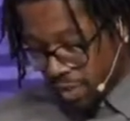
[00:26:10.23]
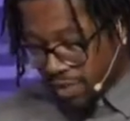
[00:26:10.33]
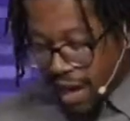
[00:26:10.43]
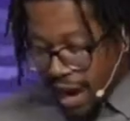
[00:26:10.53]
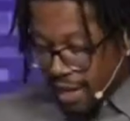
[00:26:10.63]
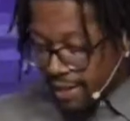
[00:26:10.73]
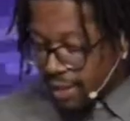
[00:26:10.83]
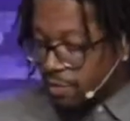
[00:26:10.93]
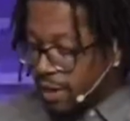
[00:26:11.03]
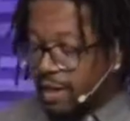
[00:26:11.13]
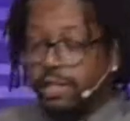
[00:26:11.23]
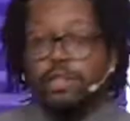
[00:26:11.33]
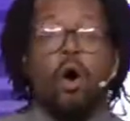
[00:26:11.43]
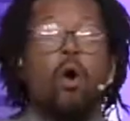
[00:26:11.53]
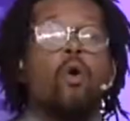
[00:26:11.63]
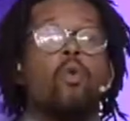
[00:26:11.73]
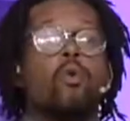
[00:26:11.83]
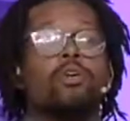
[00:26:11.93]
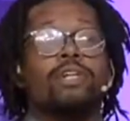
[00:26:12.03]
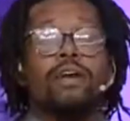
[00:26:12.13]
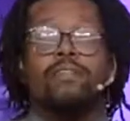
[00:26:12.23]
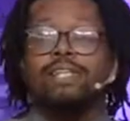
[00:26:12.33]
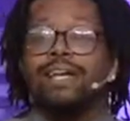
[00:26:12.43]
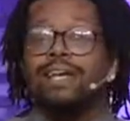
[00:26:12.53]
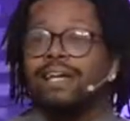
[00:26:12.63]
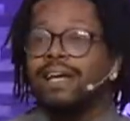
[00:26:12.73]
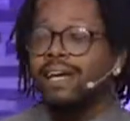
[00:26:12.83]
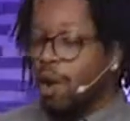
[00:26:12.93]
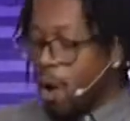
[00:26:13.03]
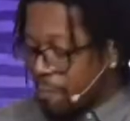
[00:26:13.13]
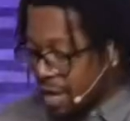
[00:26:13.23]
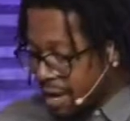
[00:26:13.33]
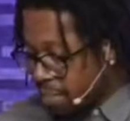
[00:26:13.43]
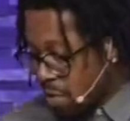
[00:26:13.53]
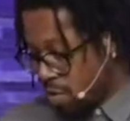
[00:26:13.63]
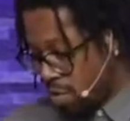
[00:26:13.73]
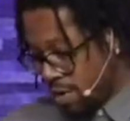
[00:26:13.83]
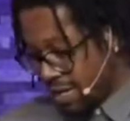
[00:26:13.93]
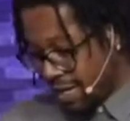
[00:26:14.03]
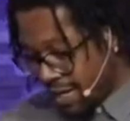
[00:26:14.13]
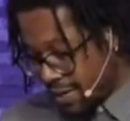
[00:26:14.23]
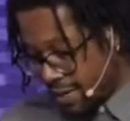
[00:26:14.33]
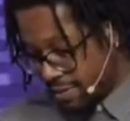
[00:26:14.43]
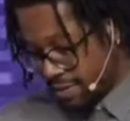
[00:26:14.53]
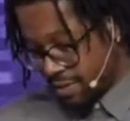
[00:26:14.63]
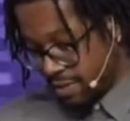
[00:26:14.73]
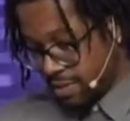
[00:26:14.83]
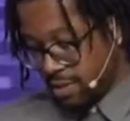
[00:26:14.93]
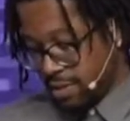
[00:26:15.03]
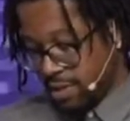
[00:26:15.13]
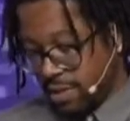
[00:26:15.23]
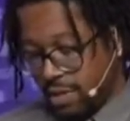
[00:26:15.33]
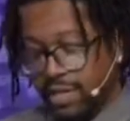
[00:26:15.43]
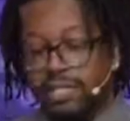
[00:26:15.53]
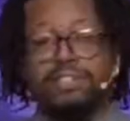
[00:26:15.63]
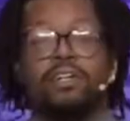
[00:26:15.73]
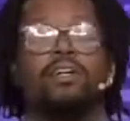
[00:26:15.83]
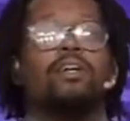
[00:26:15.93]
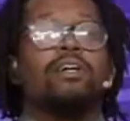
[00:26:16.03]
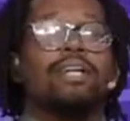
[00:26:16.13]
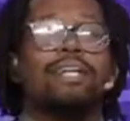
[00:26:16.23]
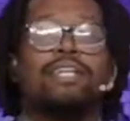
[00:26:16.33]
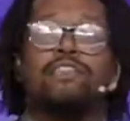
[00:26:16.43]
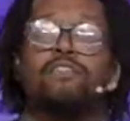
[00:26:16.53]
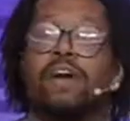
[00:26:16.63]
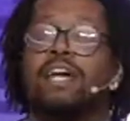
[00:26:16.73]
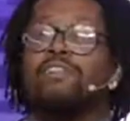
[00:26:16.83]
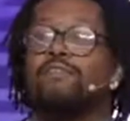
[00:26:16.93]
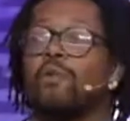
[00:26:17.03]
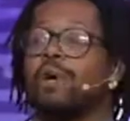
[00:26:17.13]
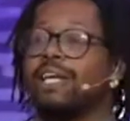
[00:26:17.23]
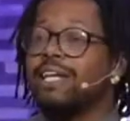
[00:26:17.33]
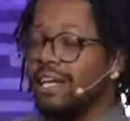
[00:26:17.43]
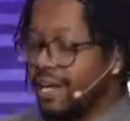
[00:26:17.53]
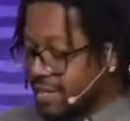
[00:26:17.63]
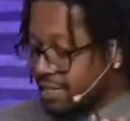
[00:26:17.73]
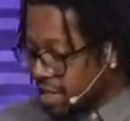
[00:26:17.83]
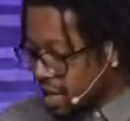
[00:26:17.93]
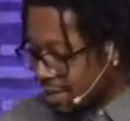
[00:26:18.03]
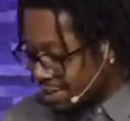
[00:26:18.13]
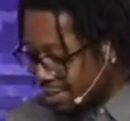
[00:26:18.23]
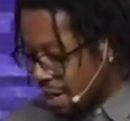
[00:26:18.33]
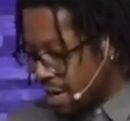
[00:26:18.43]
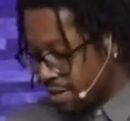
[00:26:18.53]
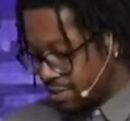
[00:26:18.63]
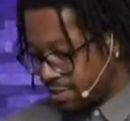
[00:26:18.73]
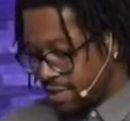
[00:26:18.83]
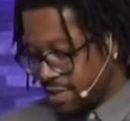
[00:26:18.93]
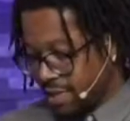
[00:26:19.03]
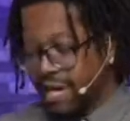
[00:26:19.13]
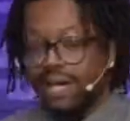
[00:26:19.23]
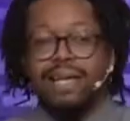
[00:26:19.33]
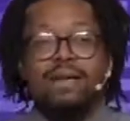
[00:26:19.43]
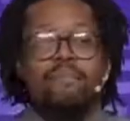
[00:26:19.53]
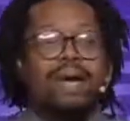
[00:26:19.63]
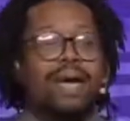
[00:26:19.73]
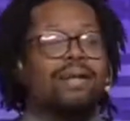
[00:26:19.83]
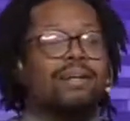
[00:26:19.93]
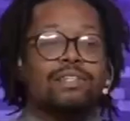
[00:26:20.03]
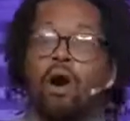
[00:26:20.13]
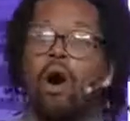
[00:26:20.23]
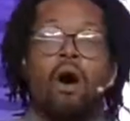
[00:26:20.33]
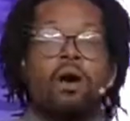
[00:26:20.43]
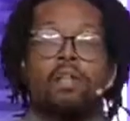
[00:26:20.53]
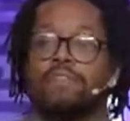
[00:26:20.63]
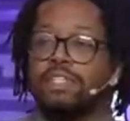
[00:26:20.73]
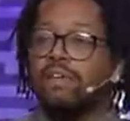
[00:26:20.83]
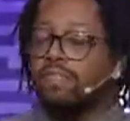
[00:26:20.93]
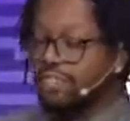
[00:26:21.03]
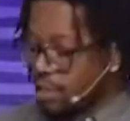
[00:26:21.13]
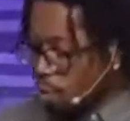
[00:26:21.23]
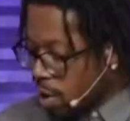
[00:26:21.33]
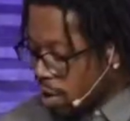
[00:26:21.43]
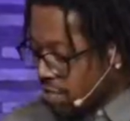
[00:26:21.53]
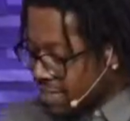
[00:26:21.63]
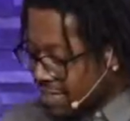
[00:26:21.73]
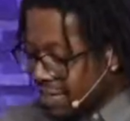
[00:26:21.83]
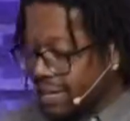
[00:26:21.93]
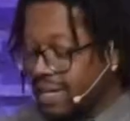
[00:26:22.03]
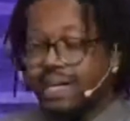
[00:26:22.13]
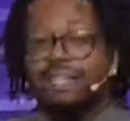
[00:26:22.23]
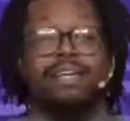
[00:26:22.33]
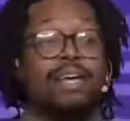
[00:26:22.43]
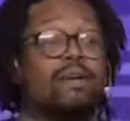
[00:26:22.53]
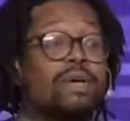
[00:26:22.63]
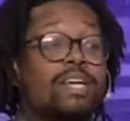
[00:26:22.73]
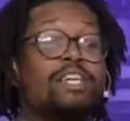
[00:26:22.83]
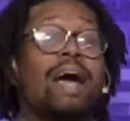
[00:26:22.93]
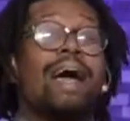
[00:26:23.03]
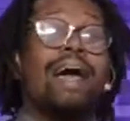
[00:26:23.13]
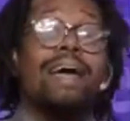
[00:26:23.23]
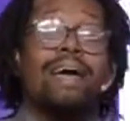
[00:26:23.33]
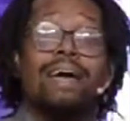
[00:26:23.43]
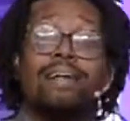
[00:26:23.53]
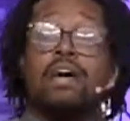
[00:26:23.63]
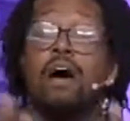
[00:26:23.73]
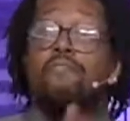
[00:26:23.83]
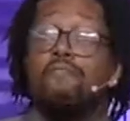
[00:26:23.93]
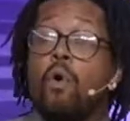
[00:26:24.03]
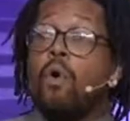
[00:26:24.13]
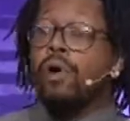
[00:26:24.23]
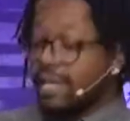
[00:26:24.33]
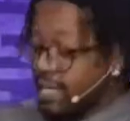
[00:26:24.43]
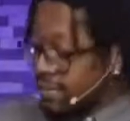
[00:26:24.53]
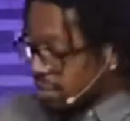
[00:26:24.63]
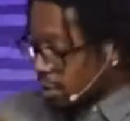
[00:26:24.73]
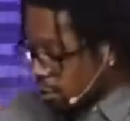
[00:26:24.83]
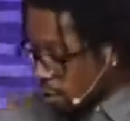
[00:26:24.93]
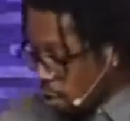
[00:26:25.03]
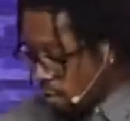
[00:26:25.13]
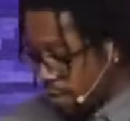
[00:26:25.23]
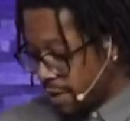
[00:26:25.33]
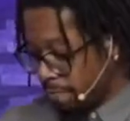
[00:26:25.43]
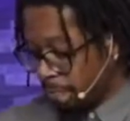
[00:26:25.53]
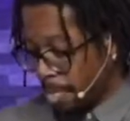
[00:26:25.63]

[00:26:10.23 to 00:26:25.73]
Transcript: the God that created the whole world and everything in it and all people in it. He's good and he's faithful and he is just. And he made us, all of us, every single one of us, in his image and for his glory.